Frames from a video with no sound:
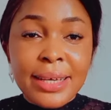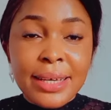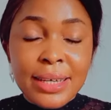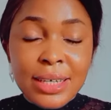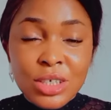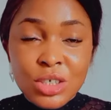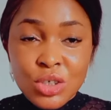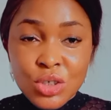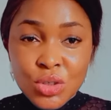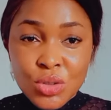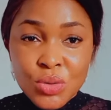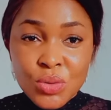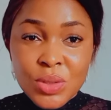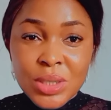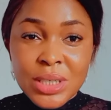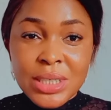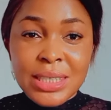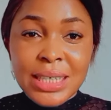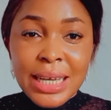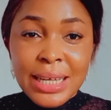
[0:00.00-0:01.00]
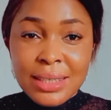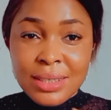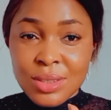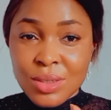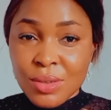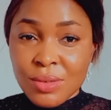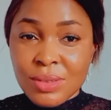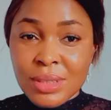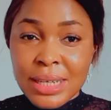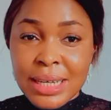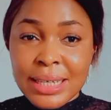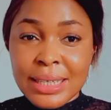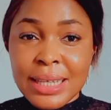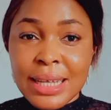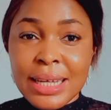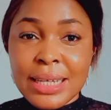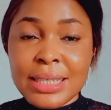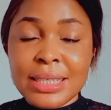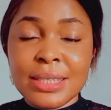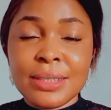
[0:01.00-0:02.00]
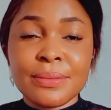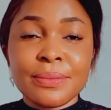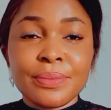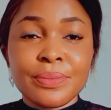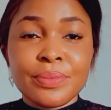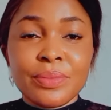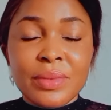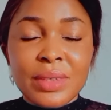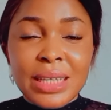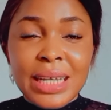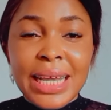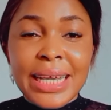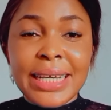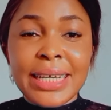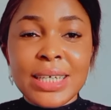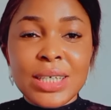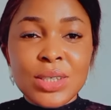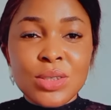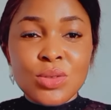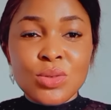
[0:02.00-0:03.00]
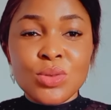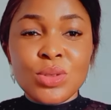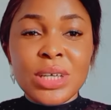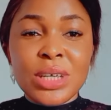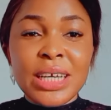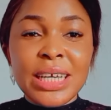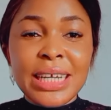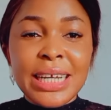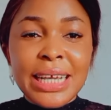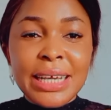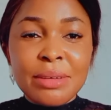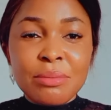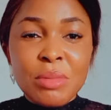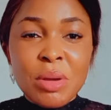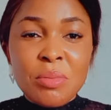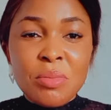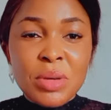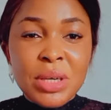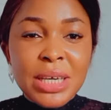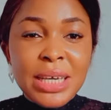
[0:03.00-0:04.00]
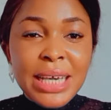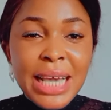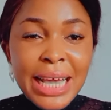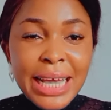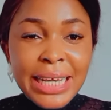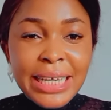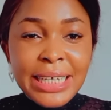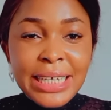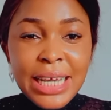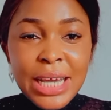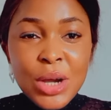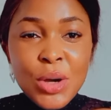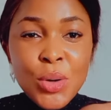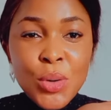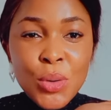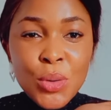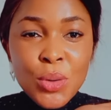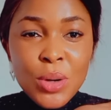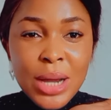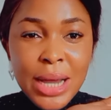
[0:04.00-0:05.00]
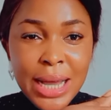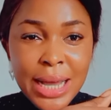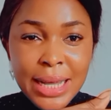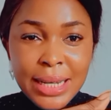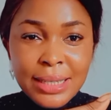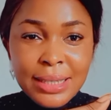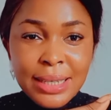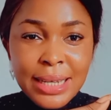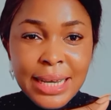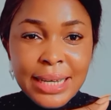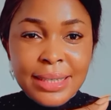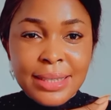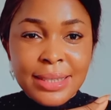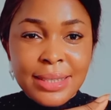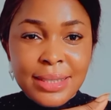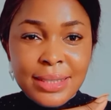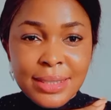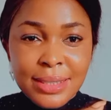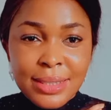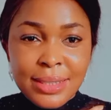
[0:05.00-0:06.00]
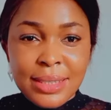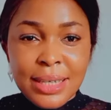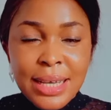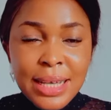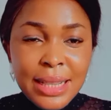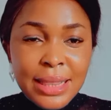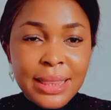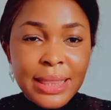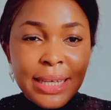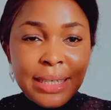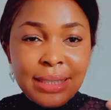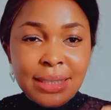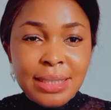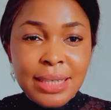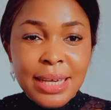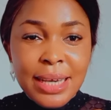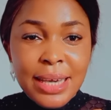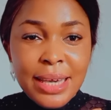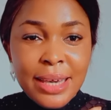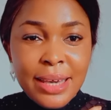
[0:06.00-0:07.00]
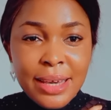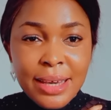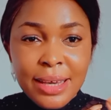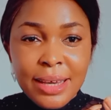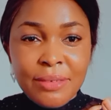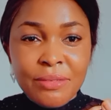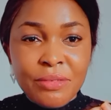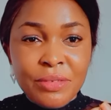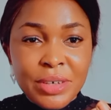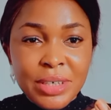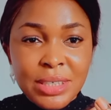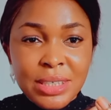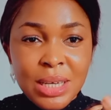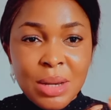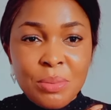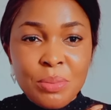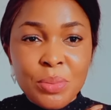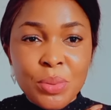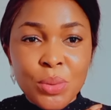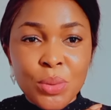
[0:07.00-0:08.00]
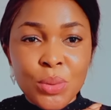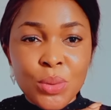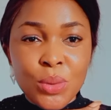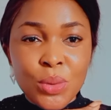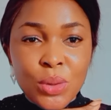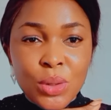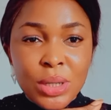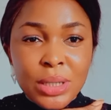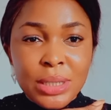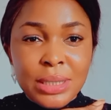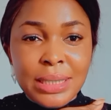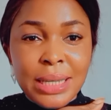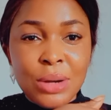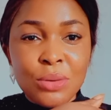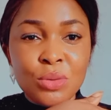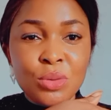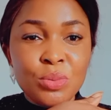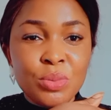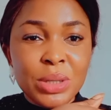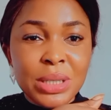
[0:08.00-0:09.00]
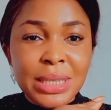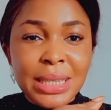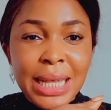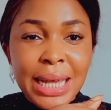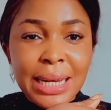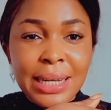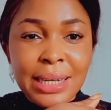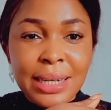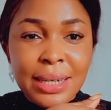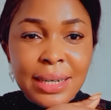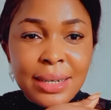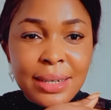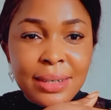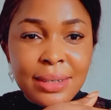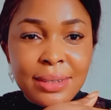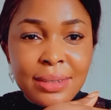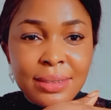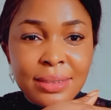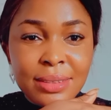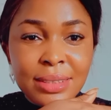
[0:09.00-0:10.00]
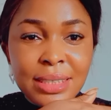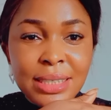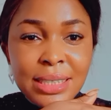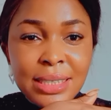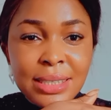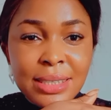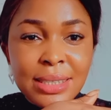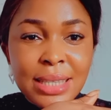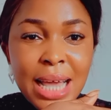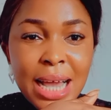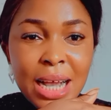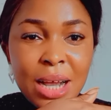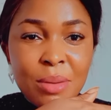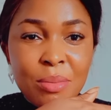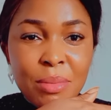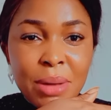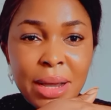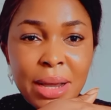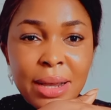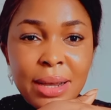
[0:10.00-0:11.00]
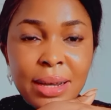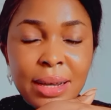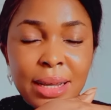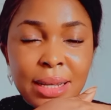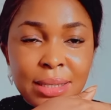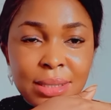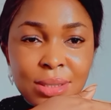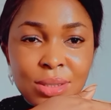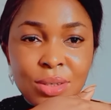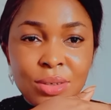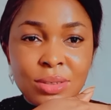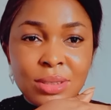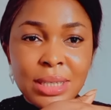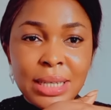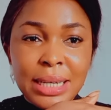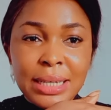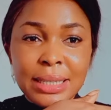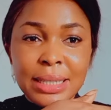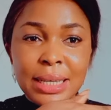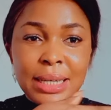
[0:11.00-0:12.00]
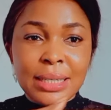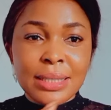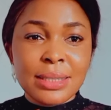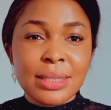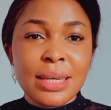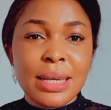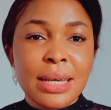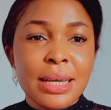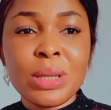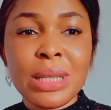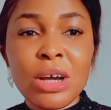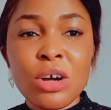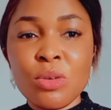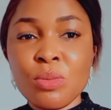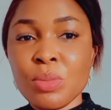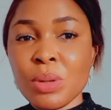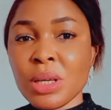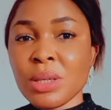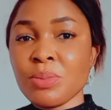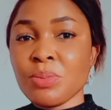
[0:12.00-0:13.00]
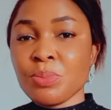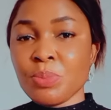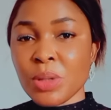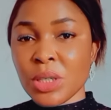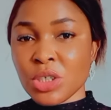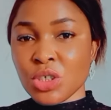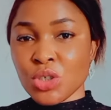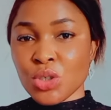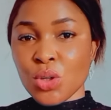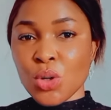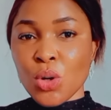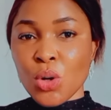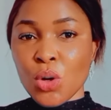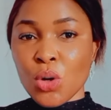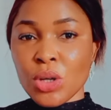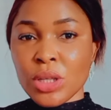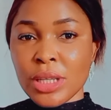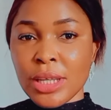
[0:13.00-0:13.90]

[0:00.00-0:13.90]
injuries and stuff like that. Like it's maybe in a whole hand like this. Let's say here, for example, that will be dark, this dark mark and stuff like that. There will be a picture on